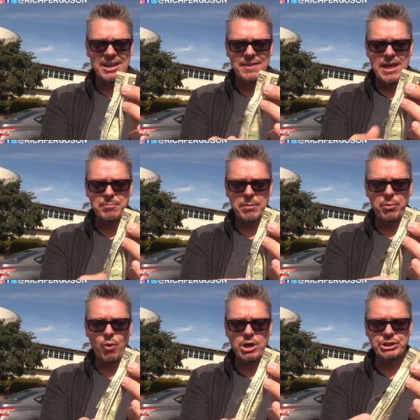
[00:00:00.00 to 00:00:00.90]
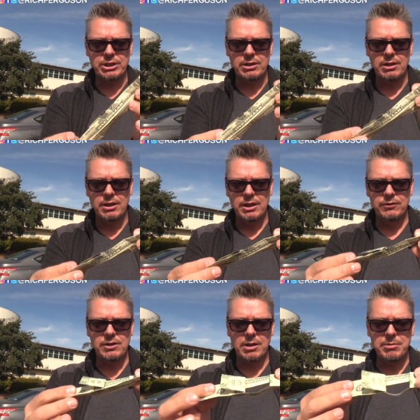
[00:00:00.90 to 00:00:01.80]
And that proportion
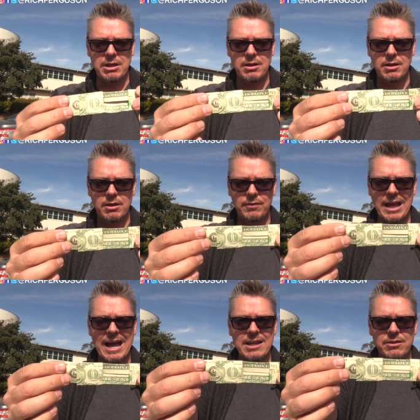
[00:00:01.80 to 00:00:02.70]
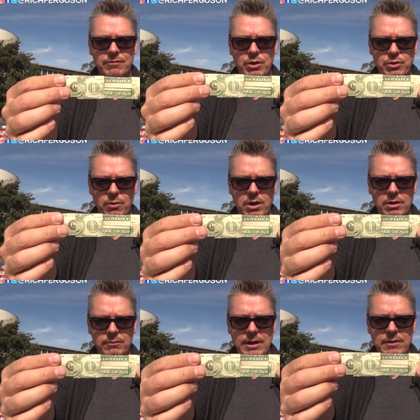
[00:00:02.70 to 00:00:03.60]
is gonna be the height of your door
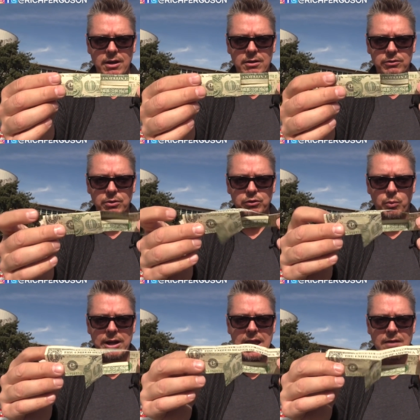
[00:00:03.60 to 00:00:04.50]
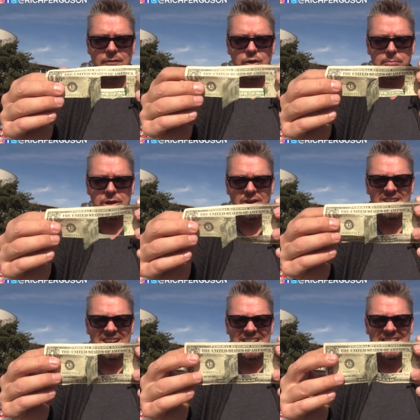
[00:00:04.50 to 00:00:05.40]
right there. So it's one half of your bill.
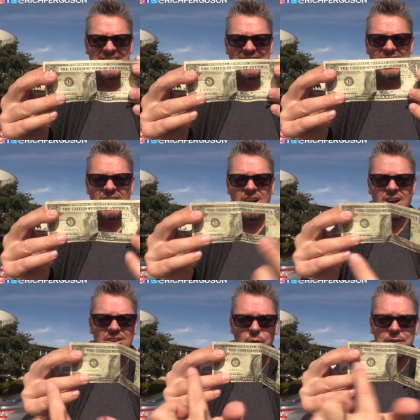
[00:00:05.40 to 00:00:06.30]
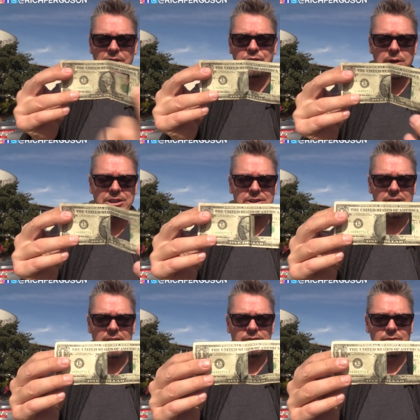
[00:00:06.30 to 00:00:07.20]
Going this direction,
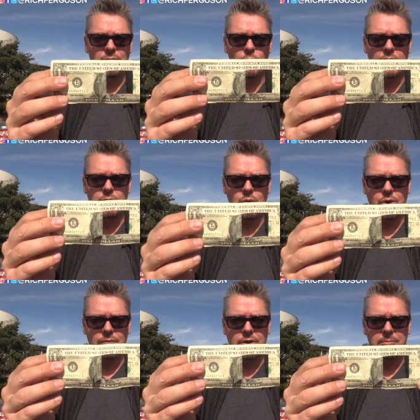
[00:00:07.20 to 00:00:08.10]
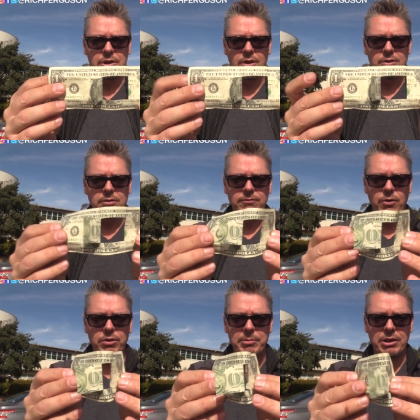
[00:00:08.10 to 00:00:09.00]
it's one quarter of your bill.
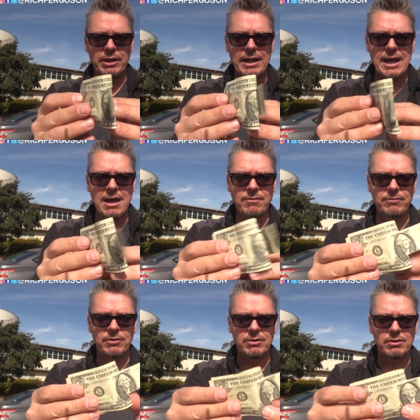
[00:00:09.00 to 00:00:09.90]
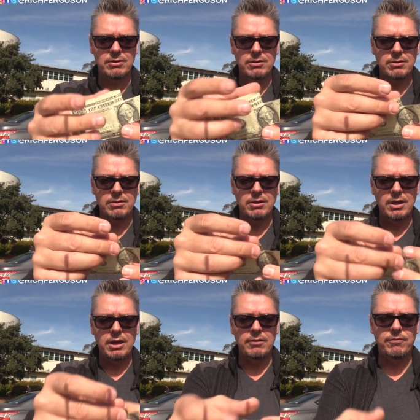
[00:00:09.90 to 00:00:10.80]
Fold the bill in half
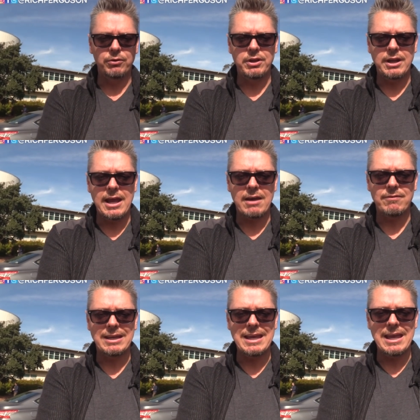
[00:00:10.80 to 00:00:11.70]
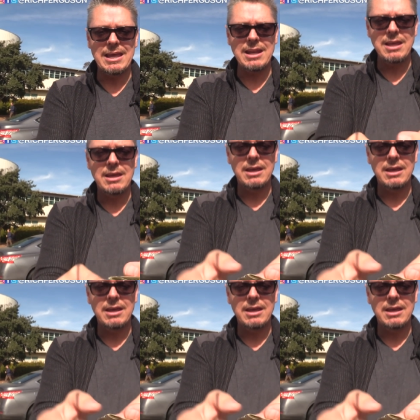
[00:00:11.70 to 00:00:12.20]
and fold it in half again.